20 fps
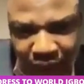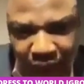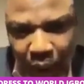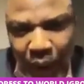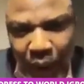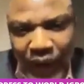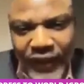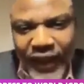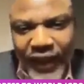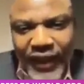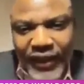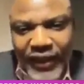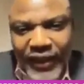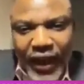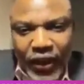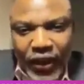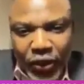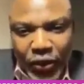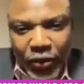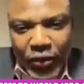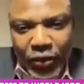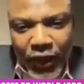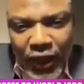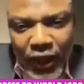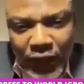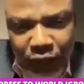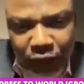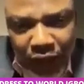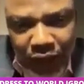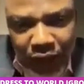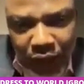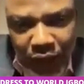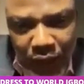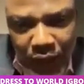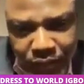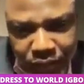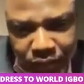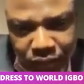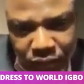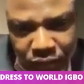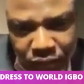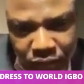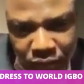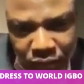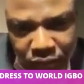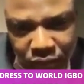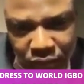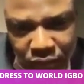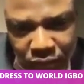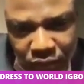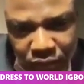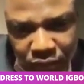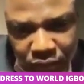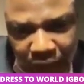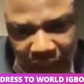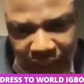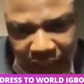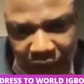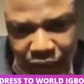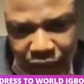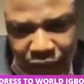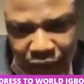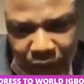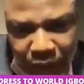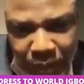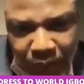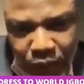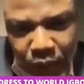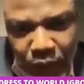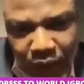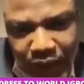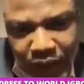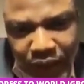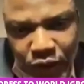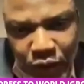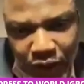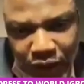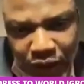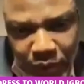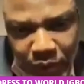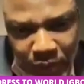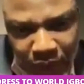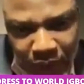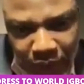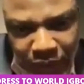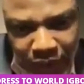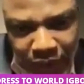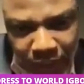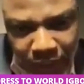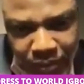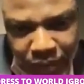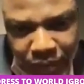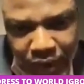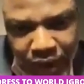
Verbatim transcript: Our destination is freedom and that very place we're heading to is Biafra.